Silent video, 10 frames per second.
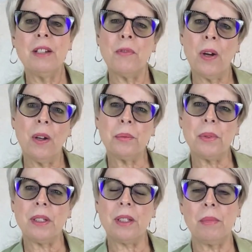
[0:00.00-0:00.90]
involved
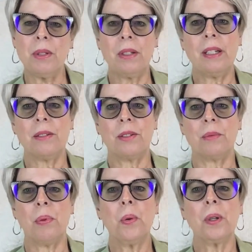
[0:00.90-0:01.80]
with a community or
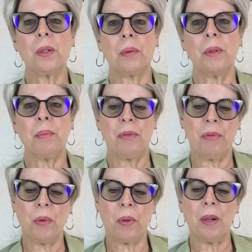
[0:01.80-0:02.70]
support group, a
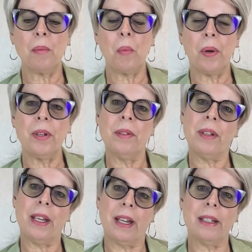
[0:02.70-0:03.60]
forum where you
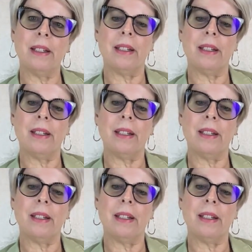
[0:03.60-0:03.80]
can,